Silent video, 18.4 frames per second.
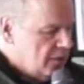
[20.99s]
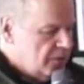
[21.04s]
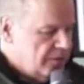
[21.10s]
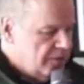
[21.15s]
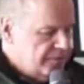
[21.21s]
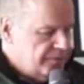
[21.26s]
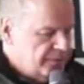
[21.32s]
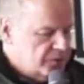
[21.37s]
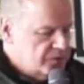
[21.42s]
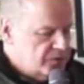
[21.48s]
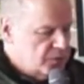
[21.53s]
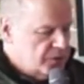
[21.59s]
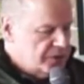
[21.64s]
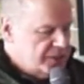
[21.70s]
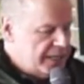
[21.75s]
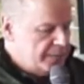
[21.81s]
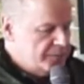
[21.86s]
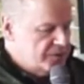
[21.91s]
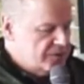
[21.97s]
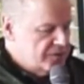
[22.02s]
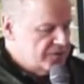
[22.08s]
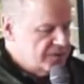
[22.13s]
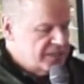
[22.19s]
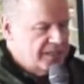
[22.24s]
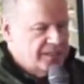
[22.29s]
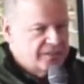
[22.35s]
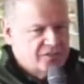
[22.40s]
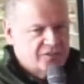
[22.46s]
the first 4 chapters of
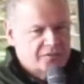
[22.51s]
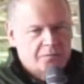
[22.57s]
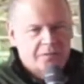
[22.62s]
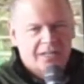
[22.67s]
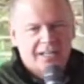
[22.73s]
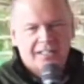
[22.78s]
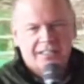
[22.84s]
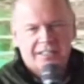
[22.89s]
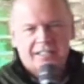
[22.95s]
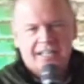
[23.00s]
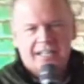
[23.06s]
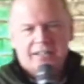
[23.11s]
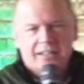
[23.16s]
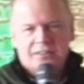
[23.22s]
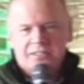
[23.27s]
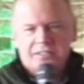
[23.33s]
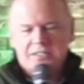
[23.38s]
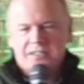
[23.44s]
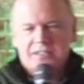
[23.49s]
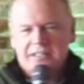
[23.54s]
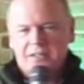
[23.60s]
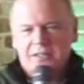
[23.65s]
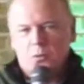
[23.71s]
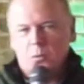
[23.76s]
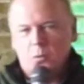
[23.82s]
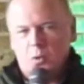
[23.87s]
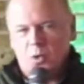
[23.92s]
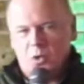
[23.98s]
Science of Mind and how this
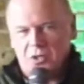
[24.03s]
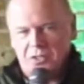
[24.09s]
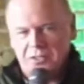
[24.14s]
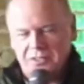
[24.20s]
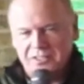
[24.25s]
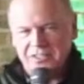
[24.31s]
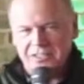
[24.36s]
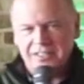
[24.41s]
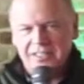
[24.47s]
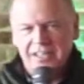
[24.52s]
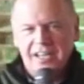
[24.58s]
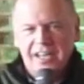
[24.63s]
thing works.